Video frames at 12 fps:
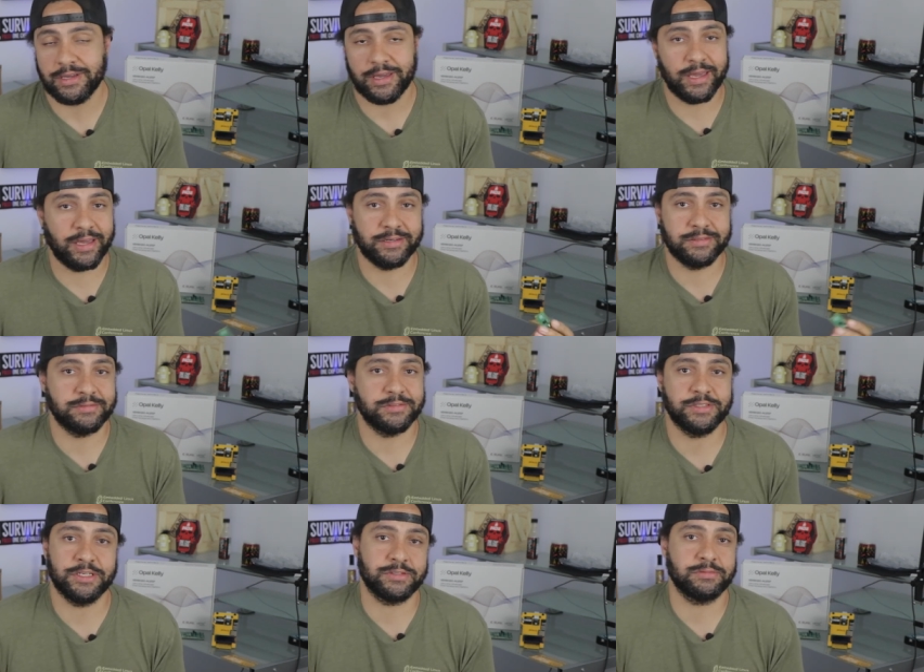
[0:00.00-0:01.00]
and
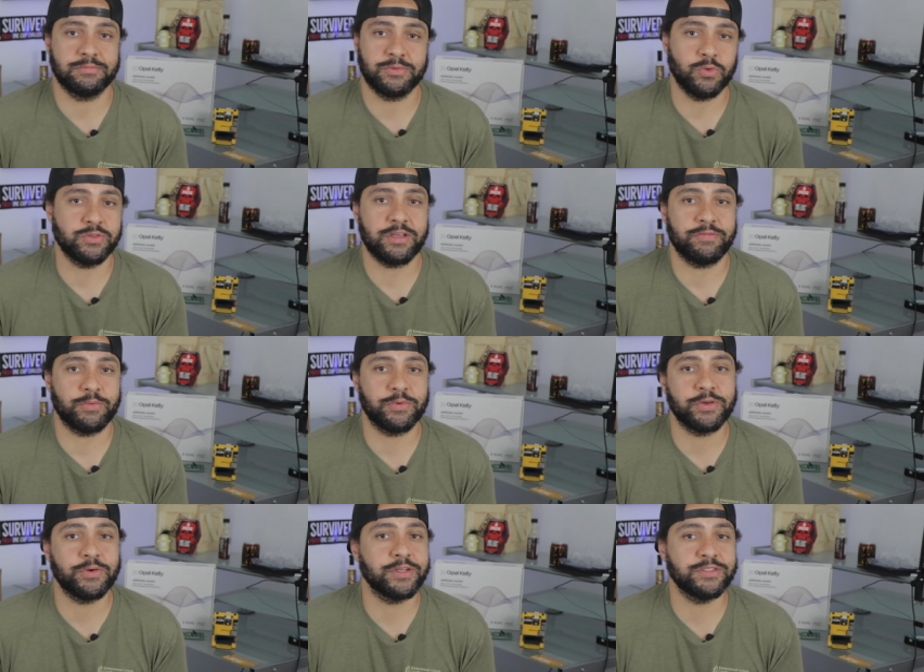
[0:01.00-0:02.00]
just cool stuff that we're
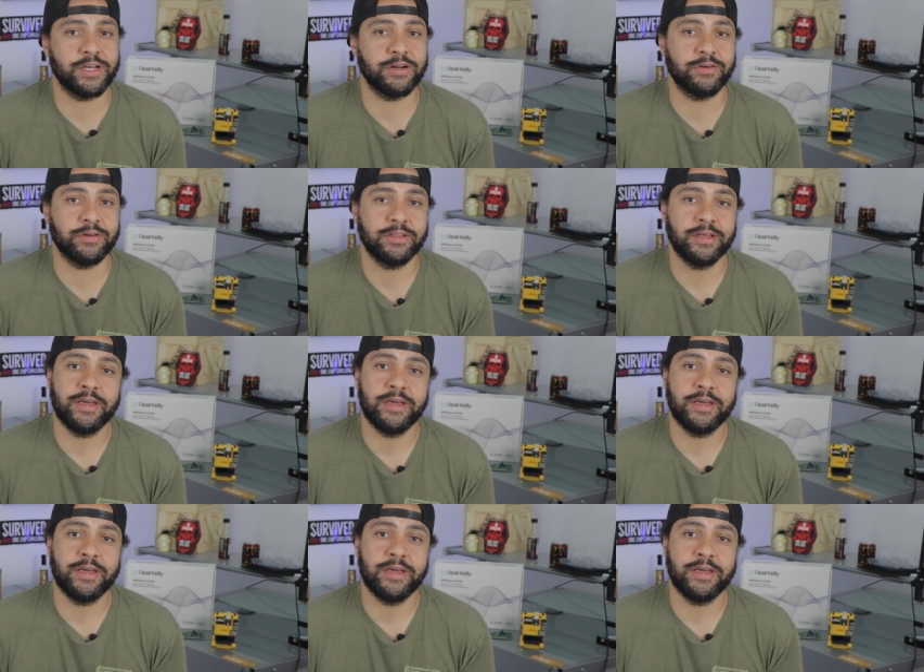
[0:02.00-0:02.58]
doing in general,